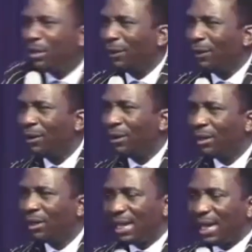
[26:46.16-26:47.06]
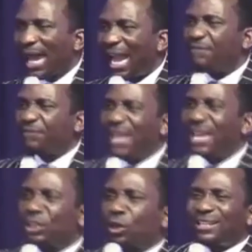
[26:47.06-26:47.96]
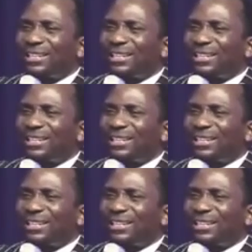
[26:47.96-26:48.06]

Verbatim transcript: you know. And I, I felt